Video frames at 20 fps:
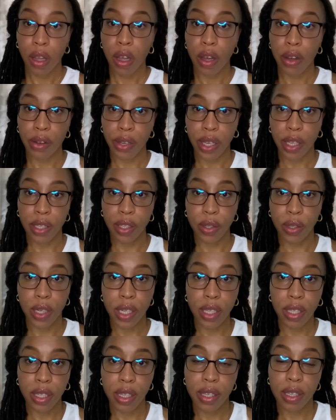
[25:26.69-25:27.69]
Okay, so
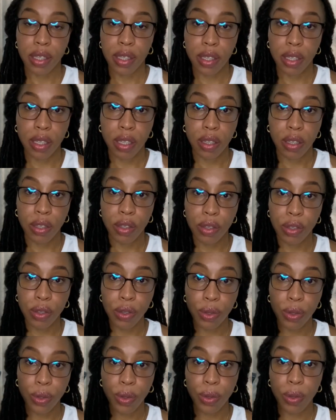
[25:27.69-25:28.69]
this is
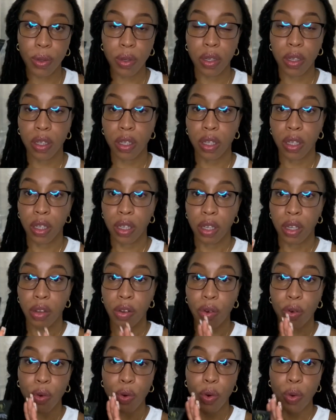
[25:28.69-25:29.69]

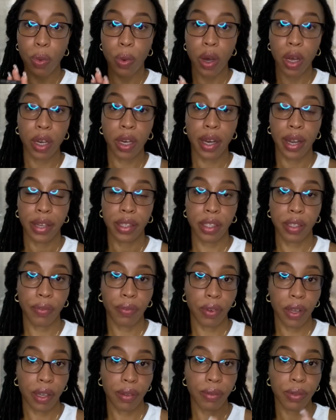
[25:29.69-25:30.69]
201.95,